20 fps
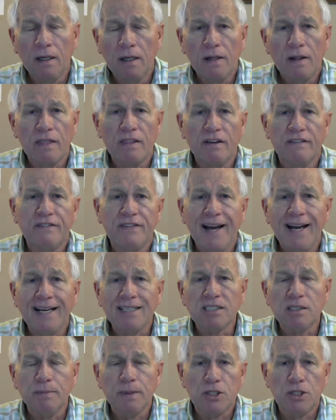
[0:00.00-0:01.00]
the
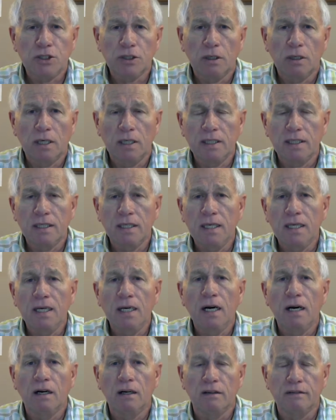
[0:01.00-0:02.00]
vast majority
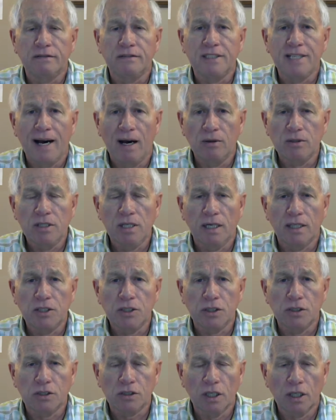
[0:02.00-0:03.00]
of down
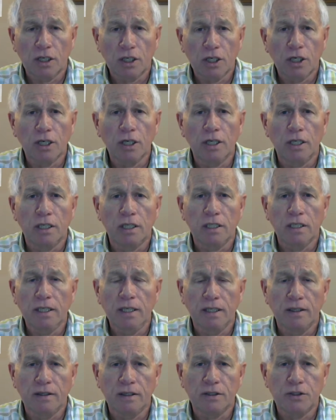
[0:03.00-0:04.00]
touches occur
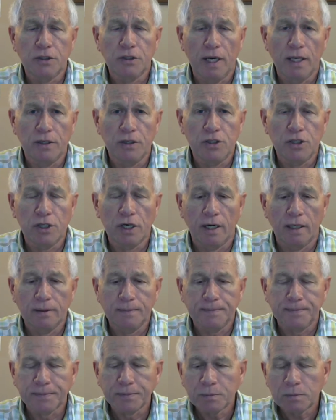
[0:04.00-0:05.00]
in the trend
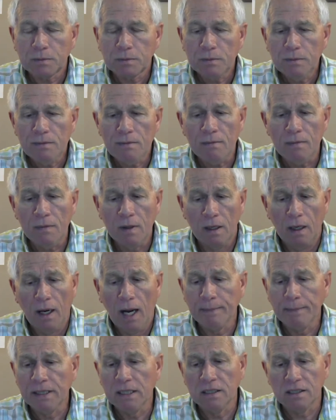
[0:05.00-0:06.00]
chart.
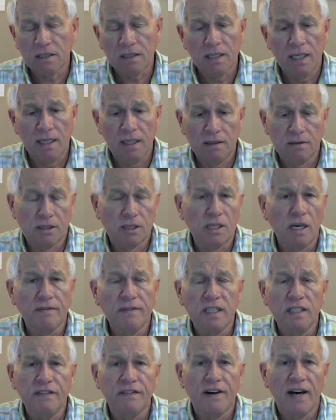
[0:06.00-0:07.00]
I'm going to say
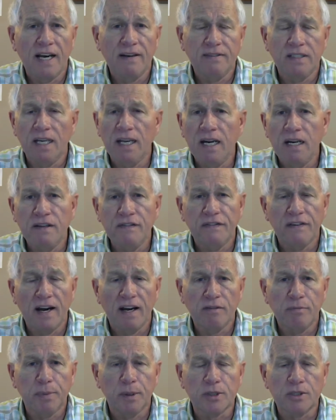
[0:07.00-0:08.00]
75 to
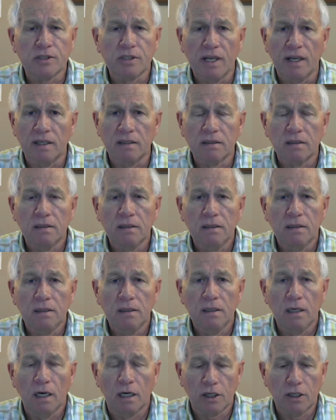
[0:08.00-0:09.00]
85%
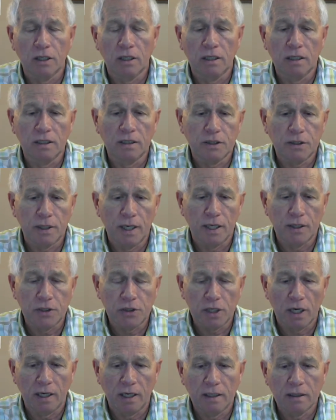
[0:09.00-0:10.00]
occur in the trend
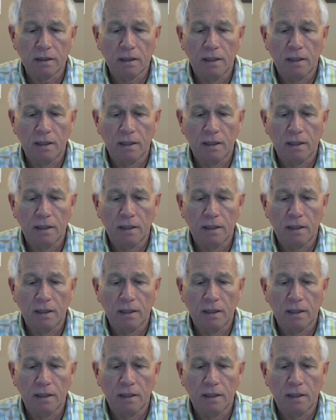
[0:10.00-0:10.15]
chart.